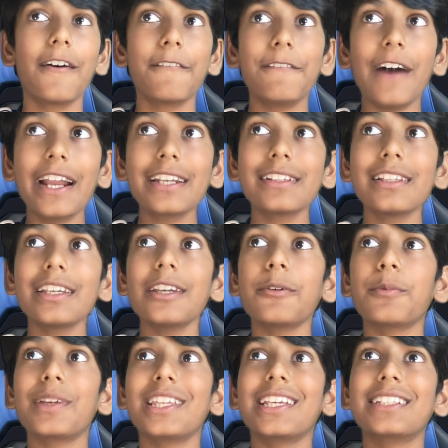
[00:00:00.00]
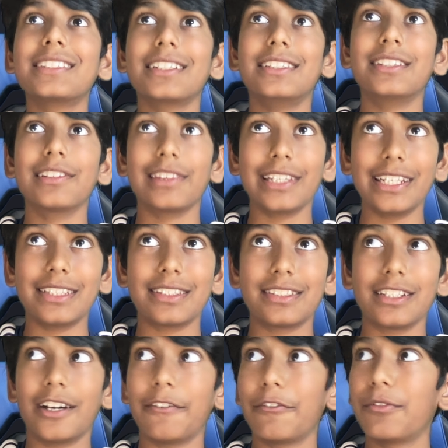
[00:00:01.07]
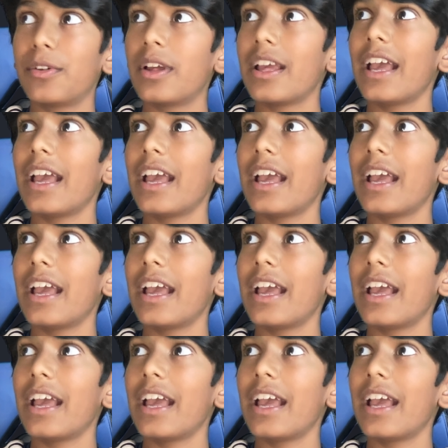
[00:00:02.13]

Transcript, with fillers: Finally, we need to delete stuff.